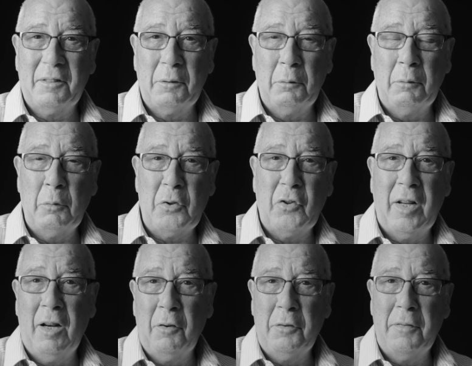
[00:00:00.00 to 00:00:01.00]
So we share
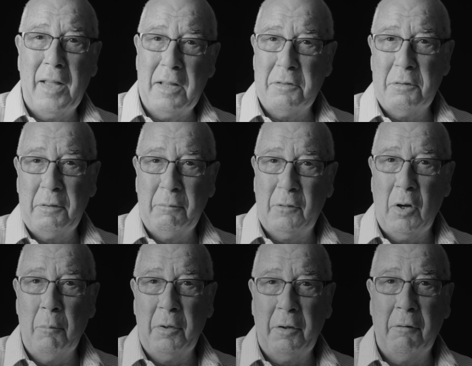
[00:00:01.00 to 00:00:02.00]
a lot of that
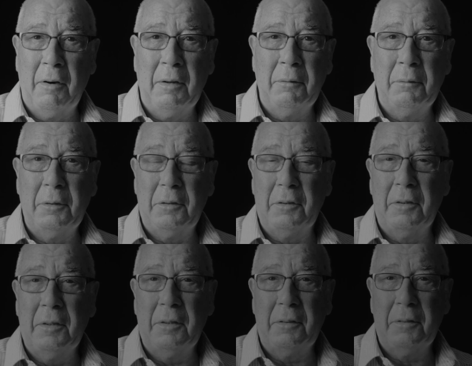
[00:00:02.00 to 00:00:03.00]
common ground, which is
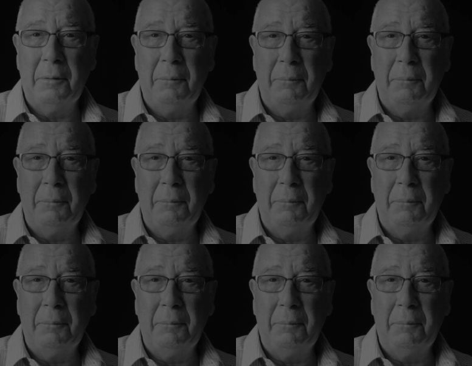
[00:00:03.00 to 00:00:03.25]
nice.